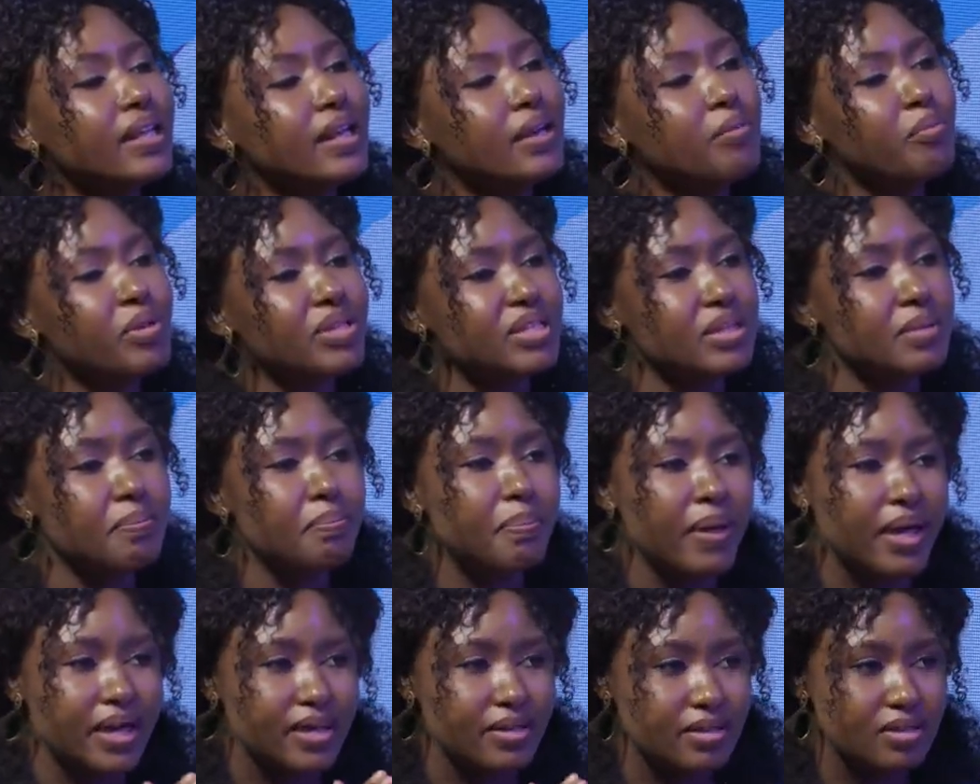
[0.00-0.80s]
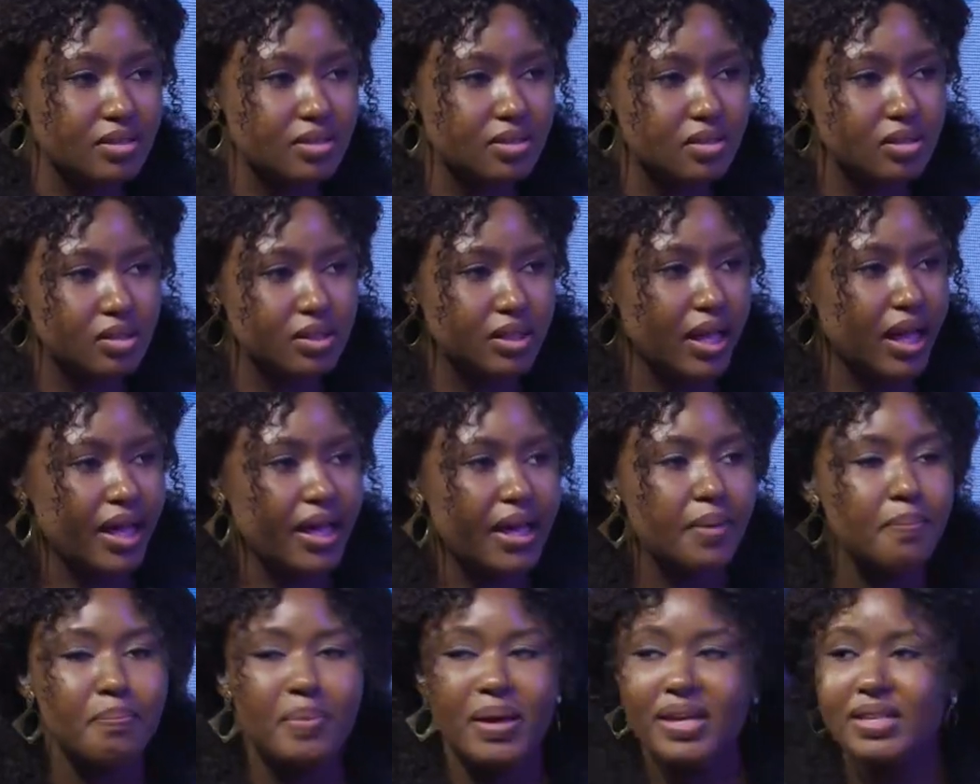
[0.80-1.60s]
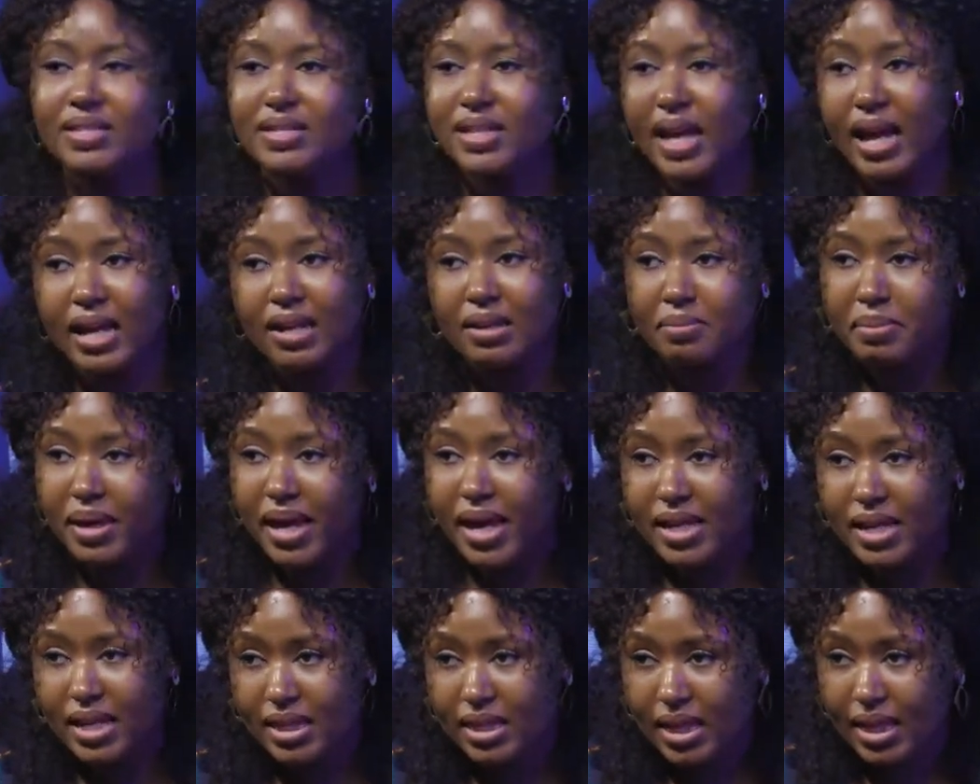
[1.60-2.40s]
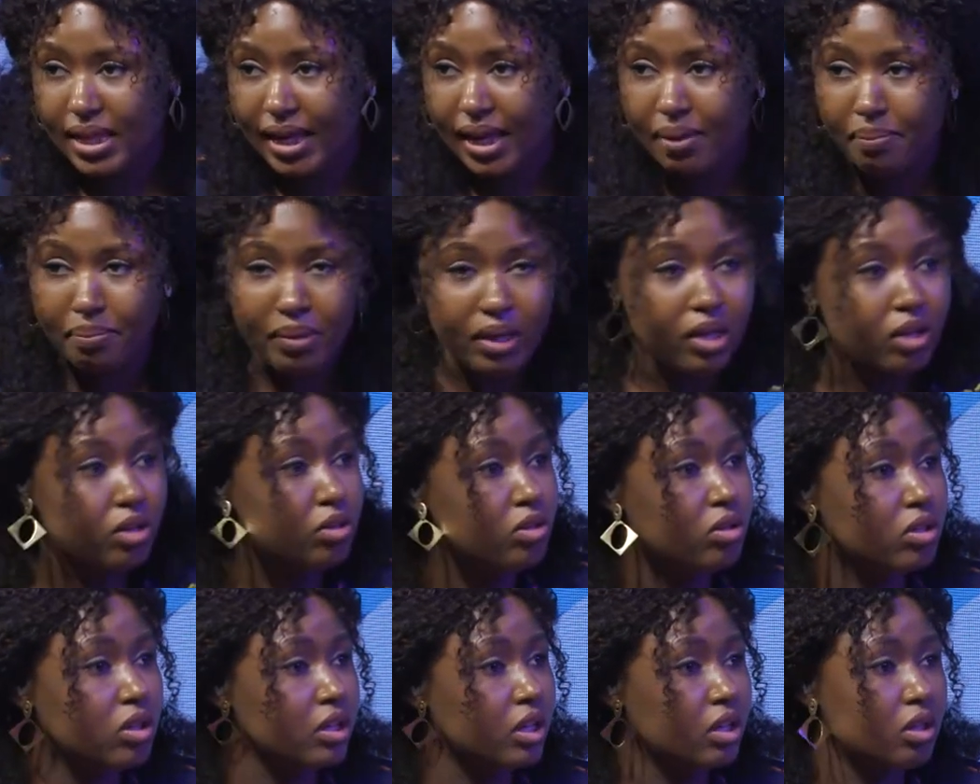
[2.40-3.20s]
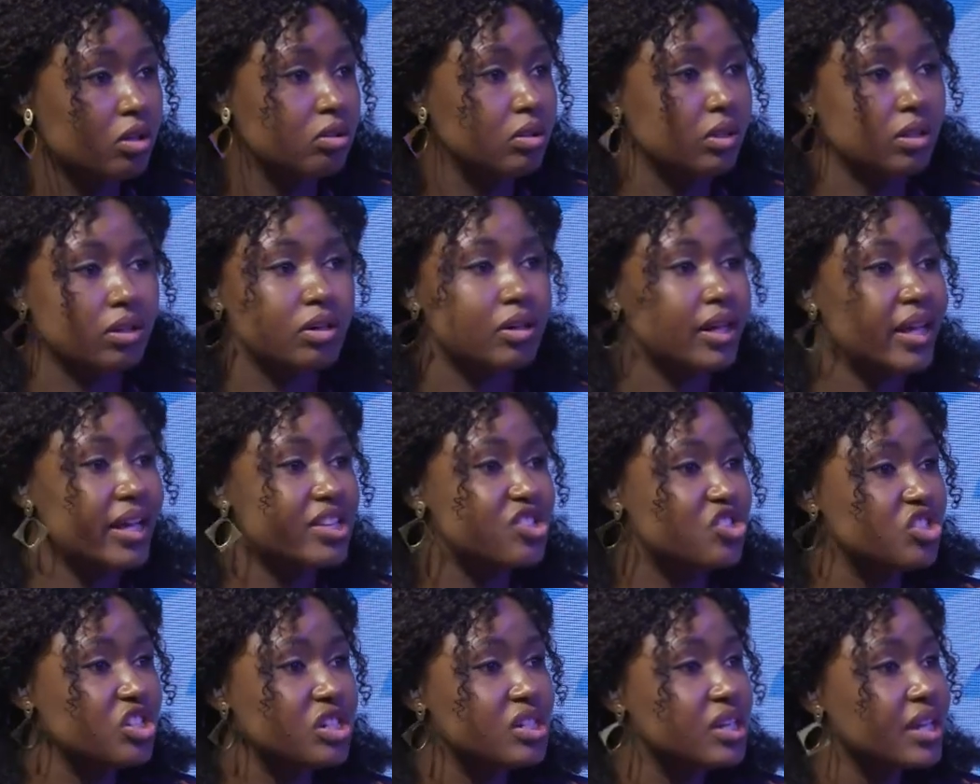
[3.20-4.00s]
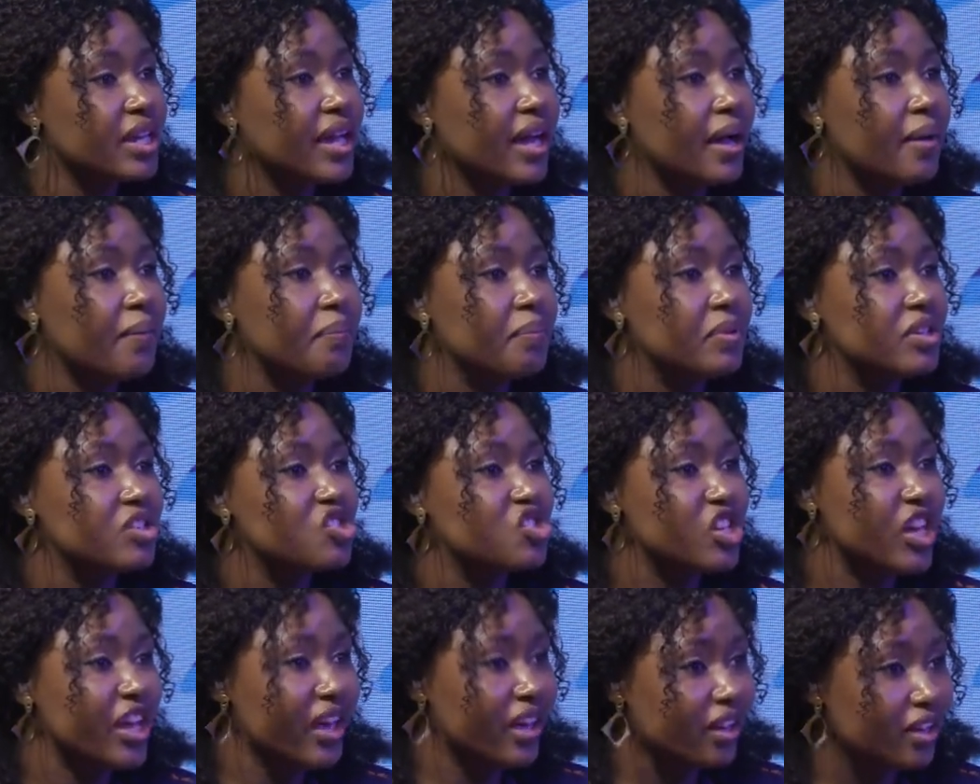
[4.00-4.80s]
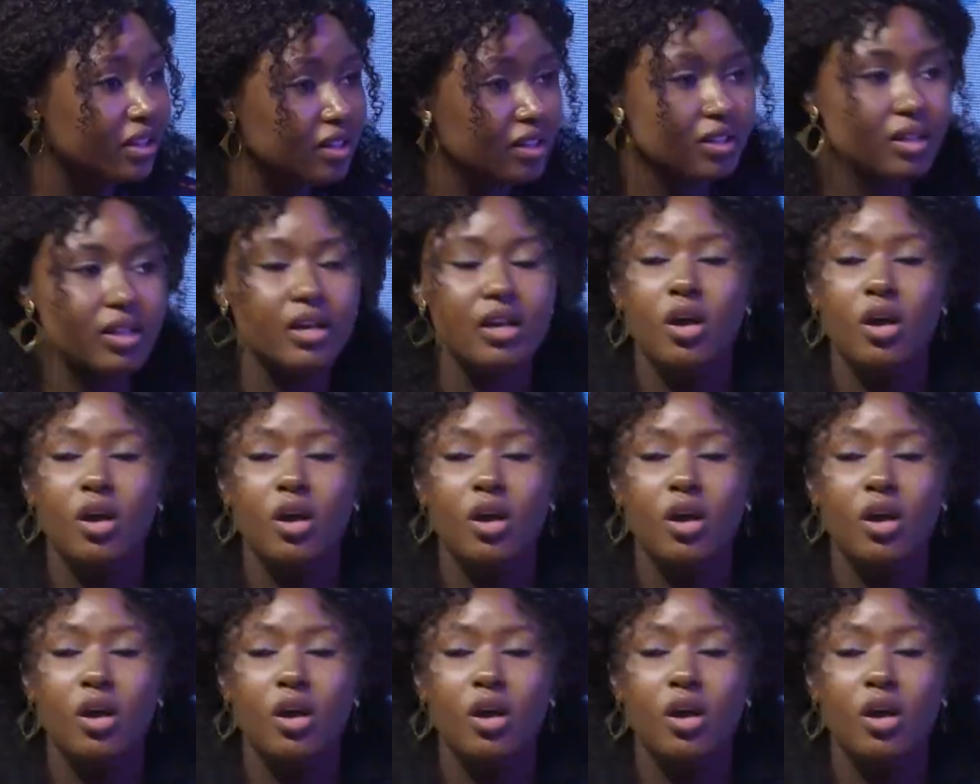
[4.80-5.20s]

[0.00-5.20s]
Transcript: them with a base. Now, yeah. a base can be anything, can be collagen, it can be gel, gel,